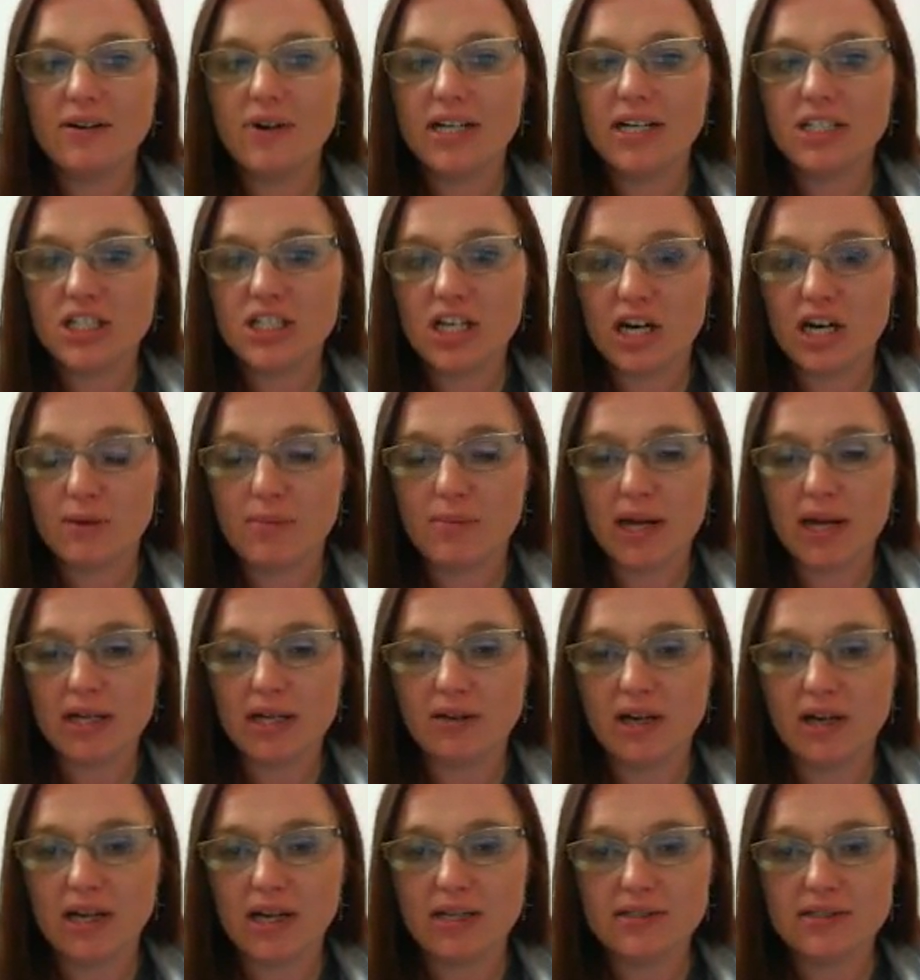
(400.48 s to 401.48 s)
do I check my
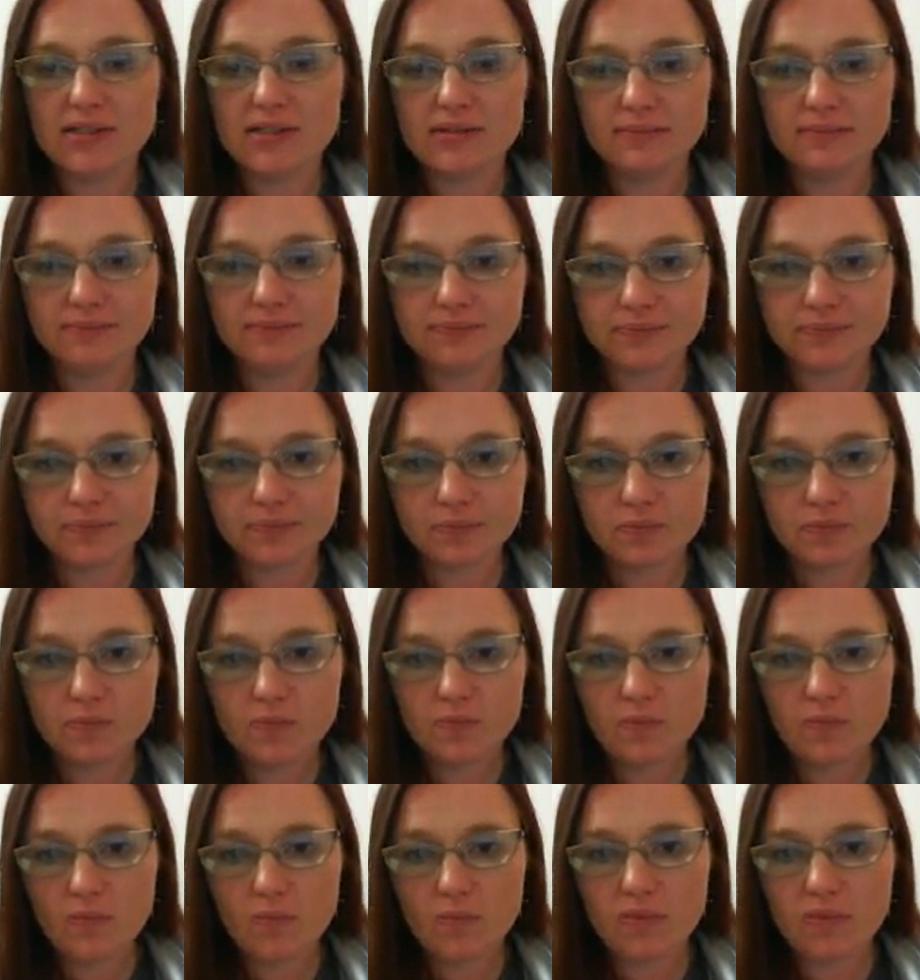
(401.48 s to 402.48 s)
grades?
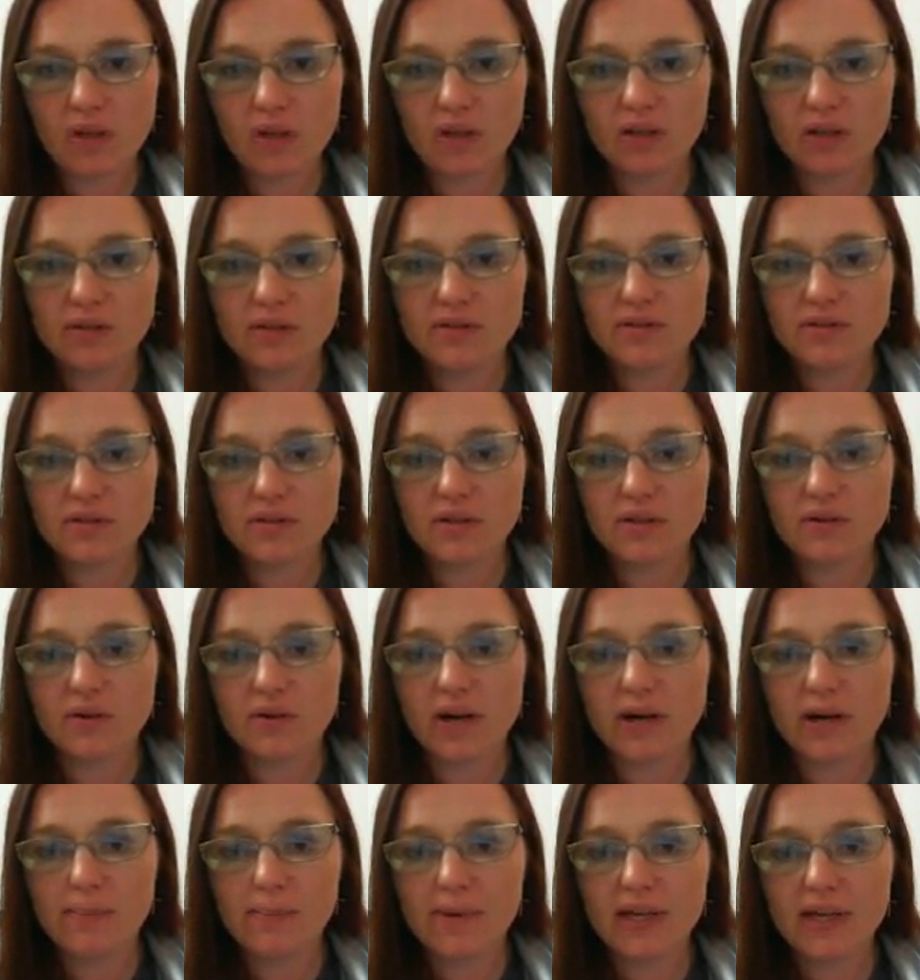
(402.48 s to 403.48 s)

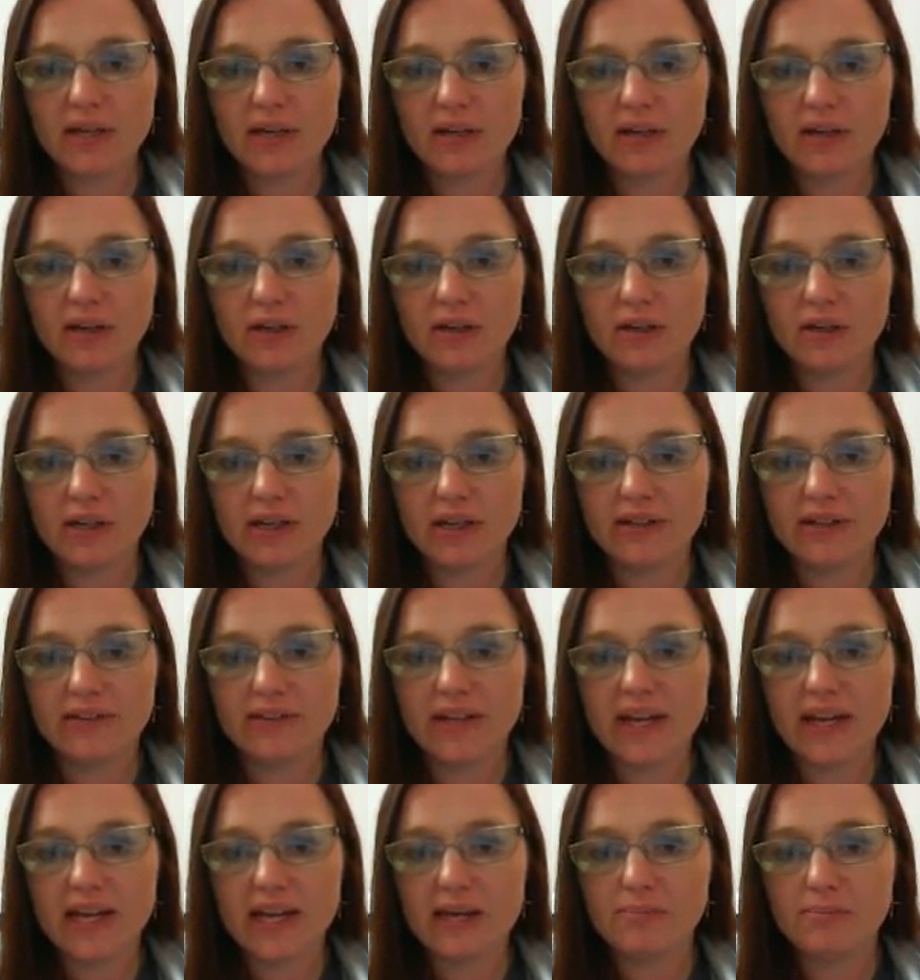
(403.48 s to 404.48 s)
So up here
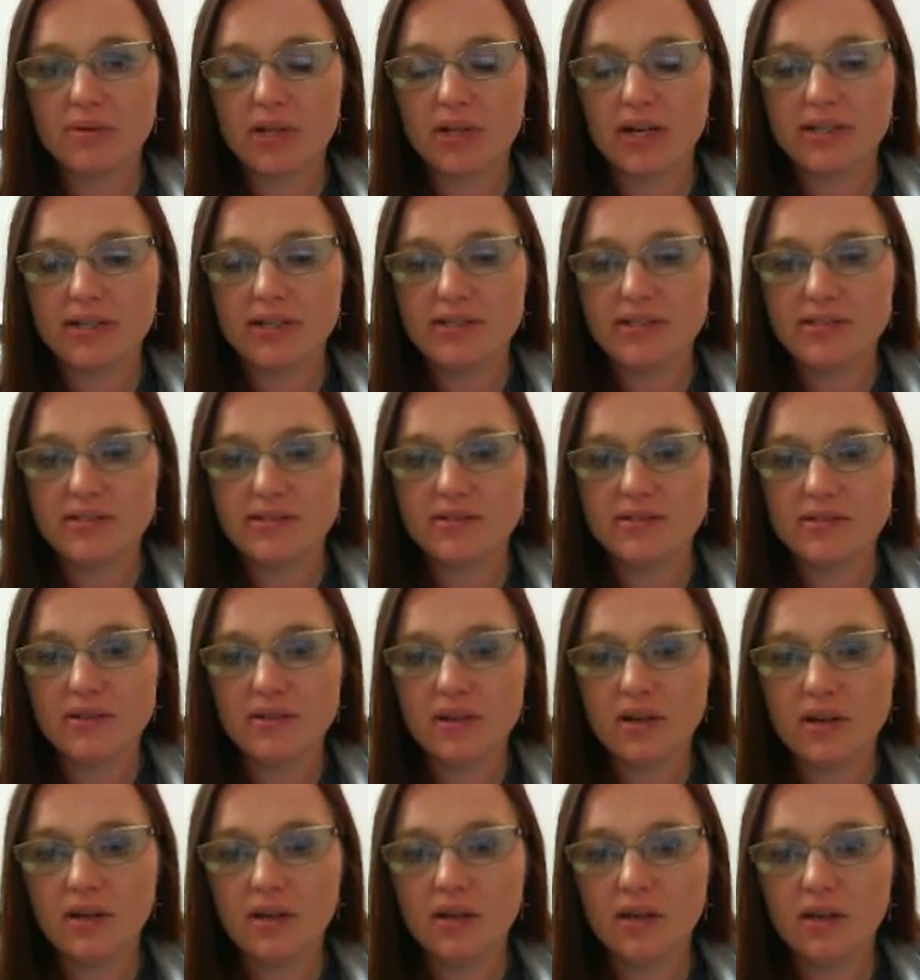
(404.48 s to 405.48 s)
in the A+,
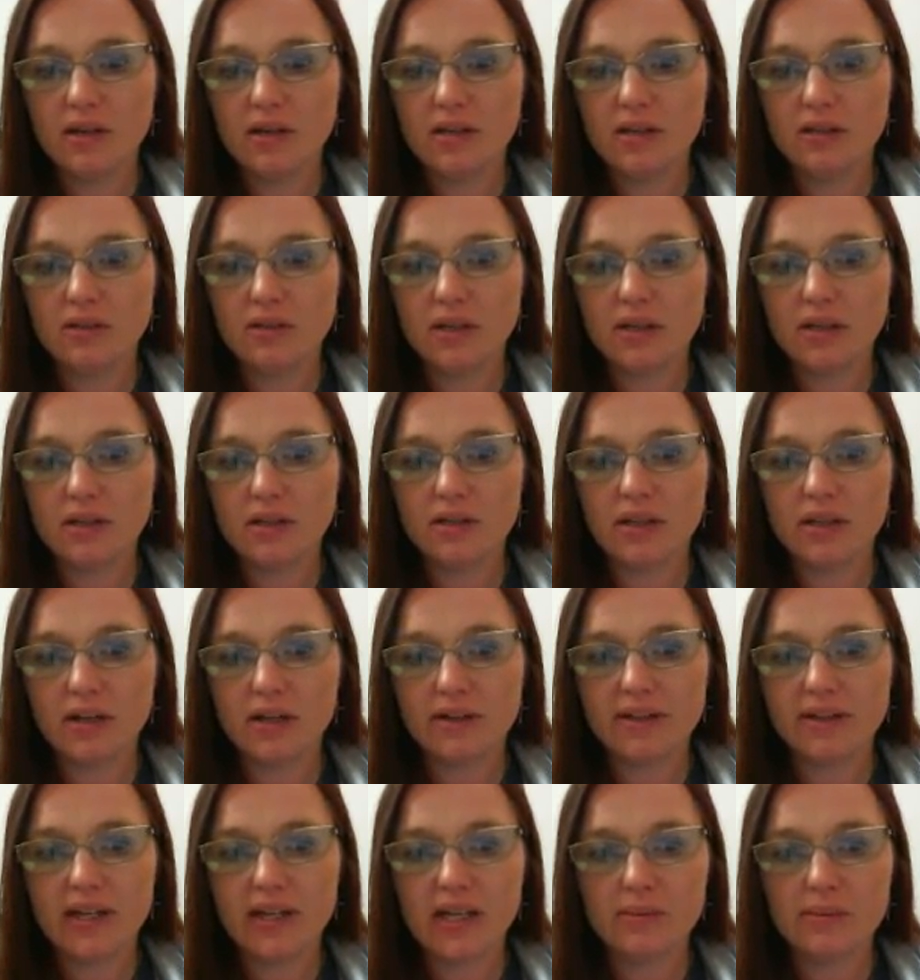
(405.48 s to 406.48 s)
you can
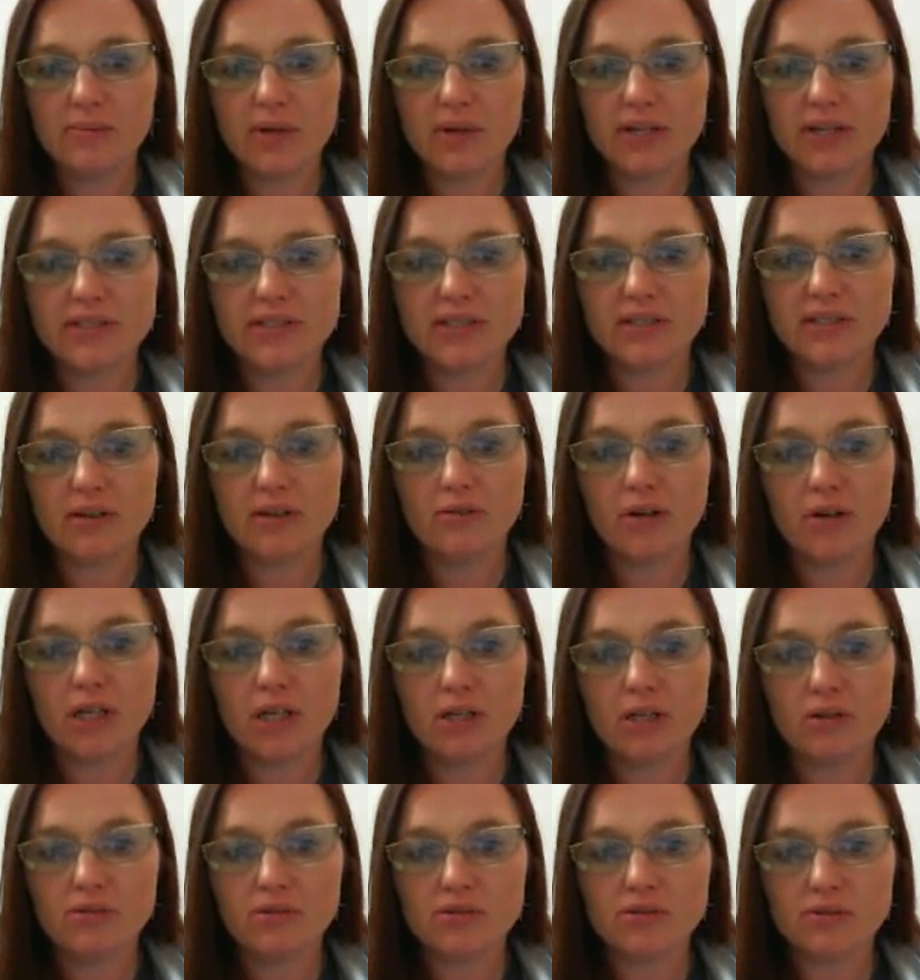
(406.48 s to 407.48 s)
click on the A+ and go to
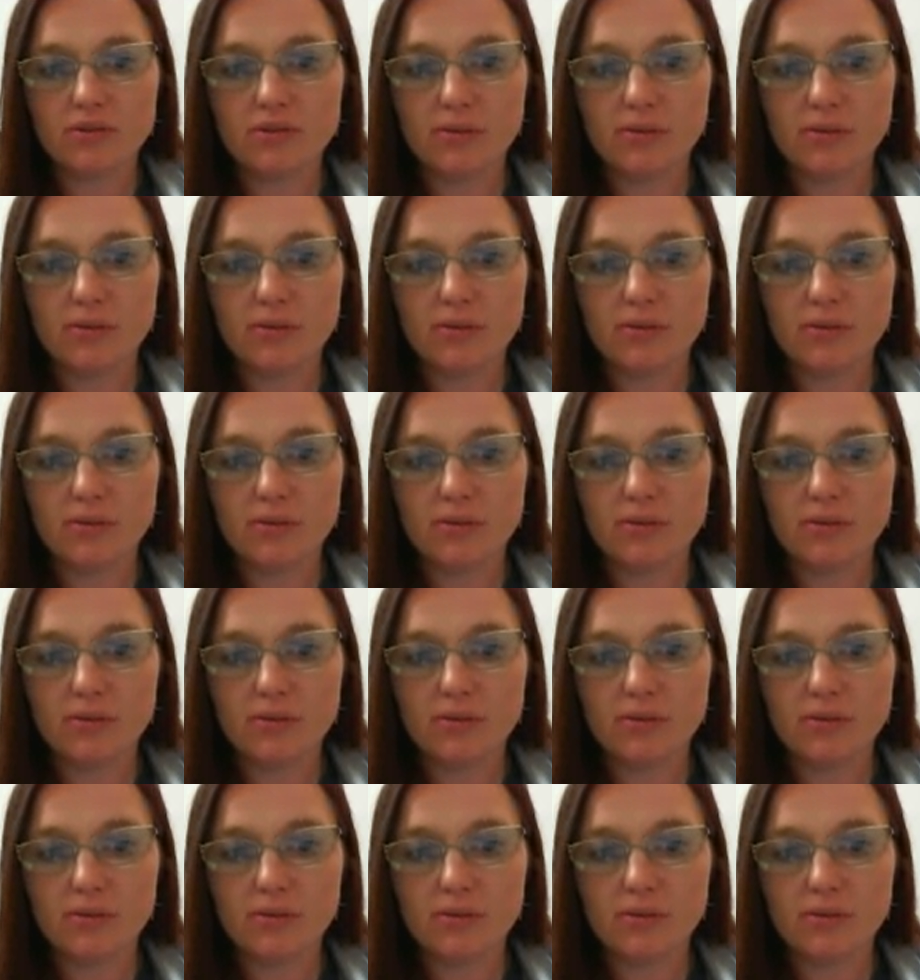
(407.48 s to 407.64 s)
User